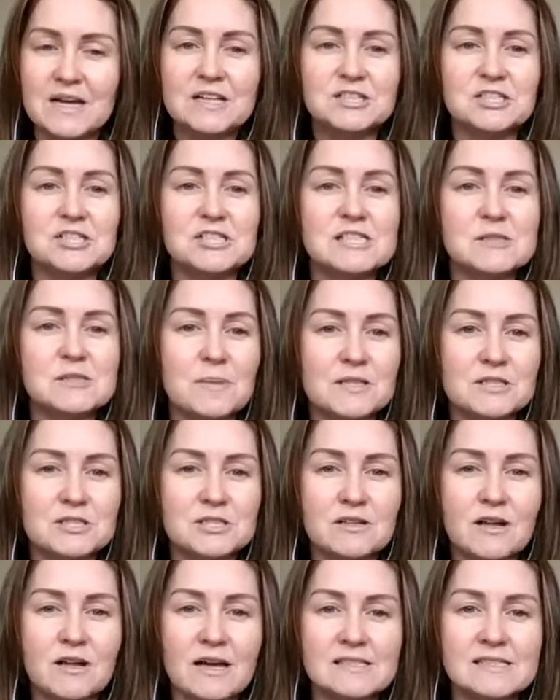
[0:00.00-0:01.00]
She
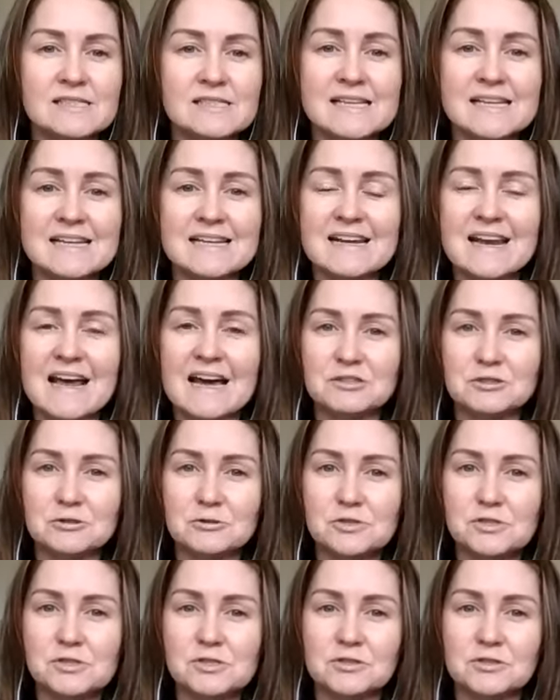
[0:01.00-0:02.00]
specializes in natural
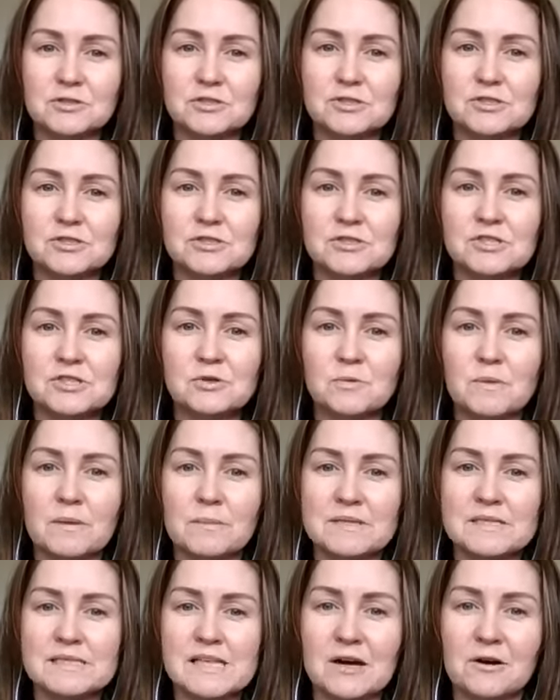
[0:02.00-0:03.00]
solutions to
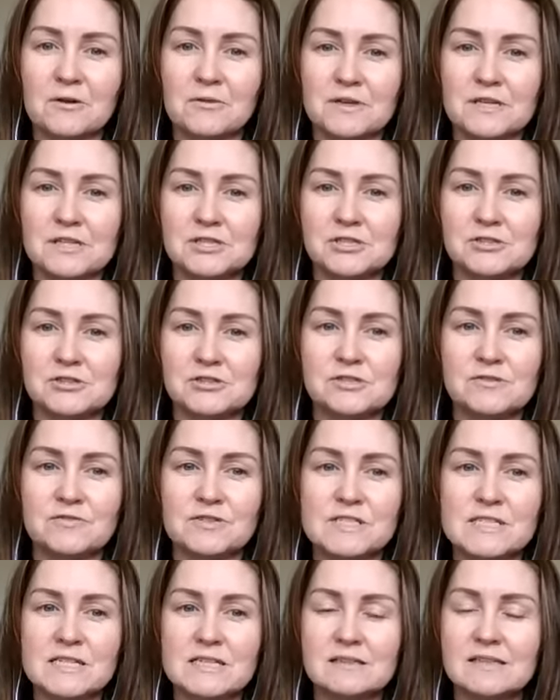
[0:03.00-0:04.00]
women's health issues,
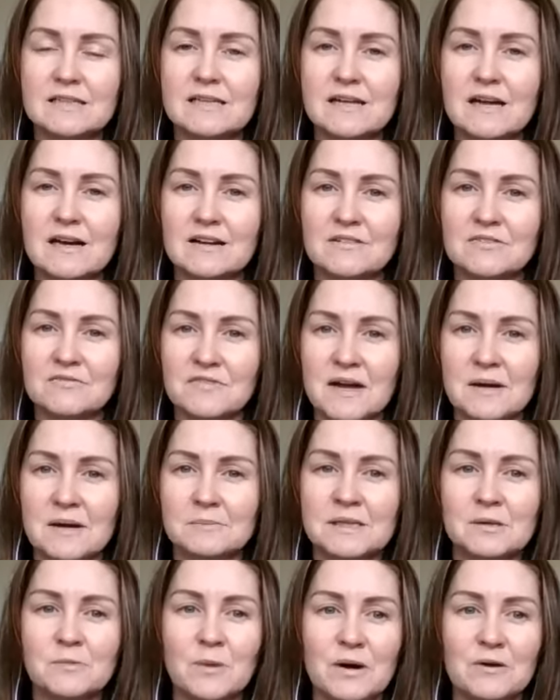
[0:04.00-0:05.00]
fertility, and
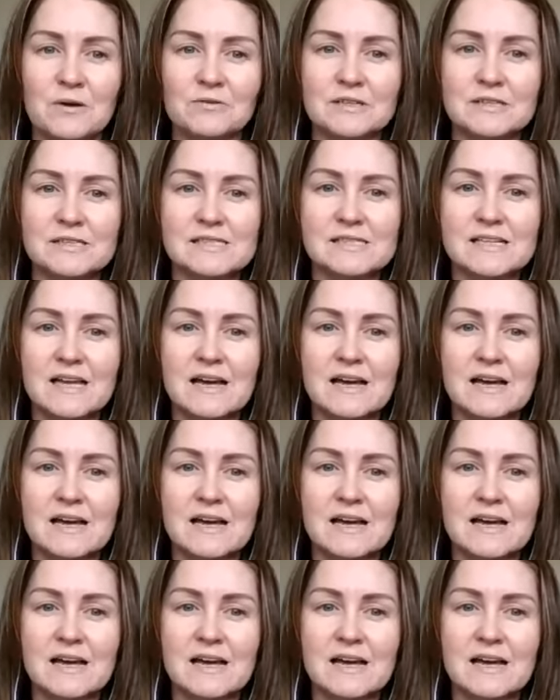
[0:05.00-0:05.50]
family wellness.